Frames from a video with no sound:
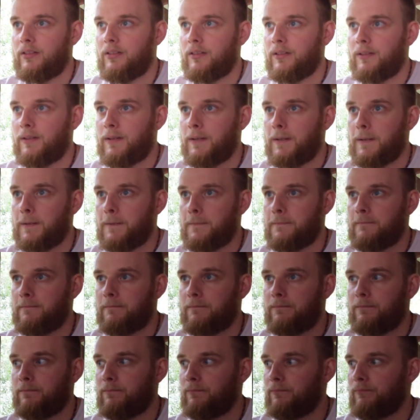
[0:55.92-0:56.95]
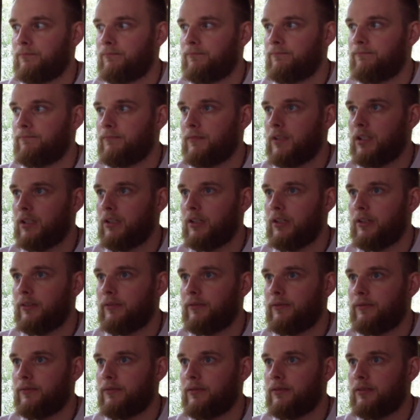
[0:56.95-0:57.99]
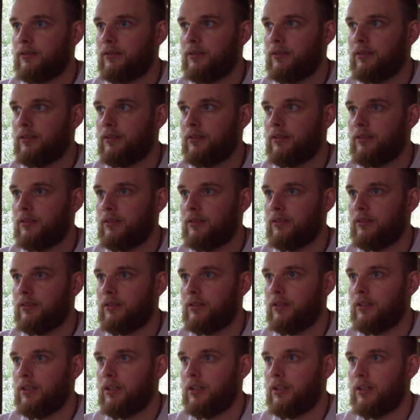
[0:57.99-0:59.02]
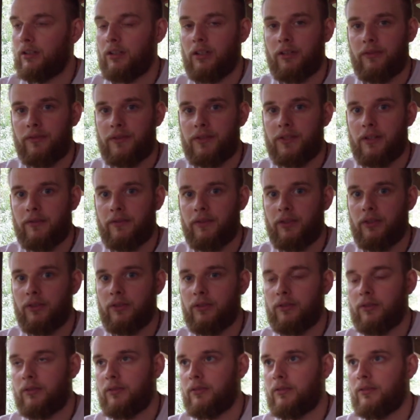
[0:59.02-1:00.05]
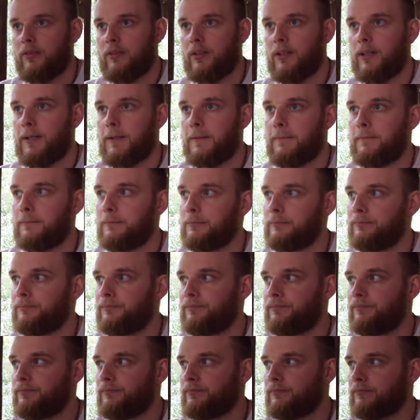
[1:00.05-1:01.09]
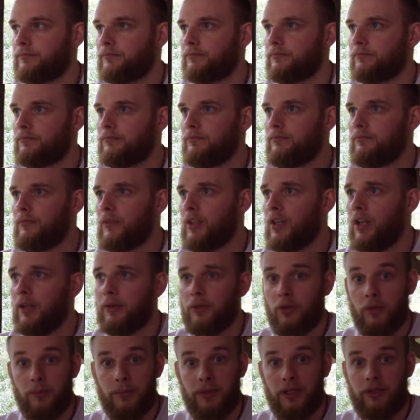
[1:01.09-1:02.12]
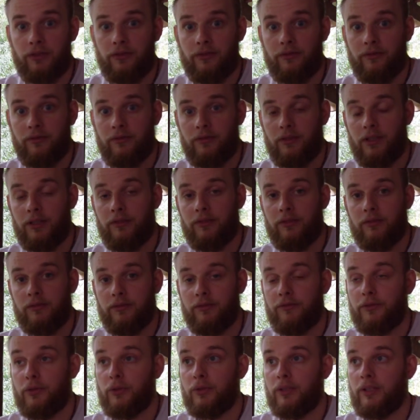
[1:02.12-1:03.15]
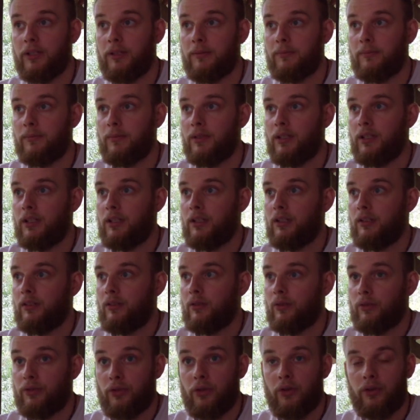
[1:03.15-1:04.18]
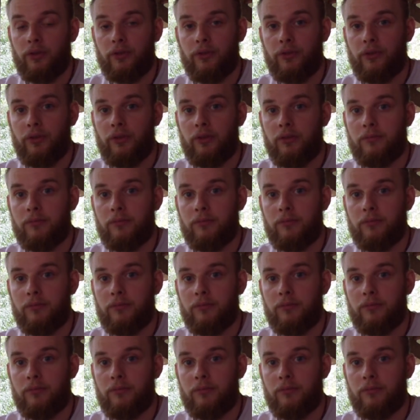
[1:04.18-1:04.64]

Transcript: Um, a lot of a lot of stuff to do. Um, I'm going to be inter interviewing him or talking to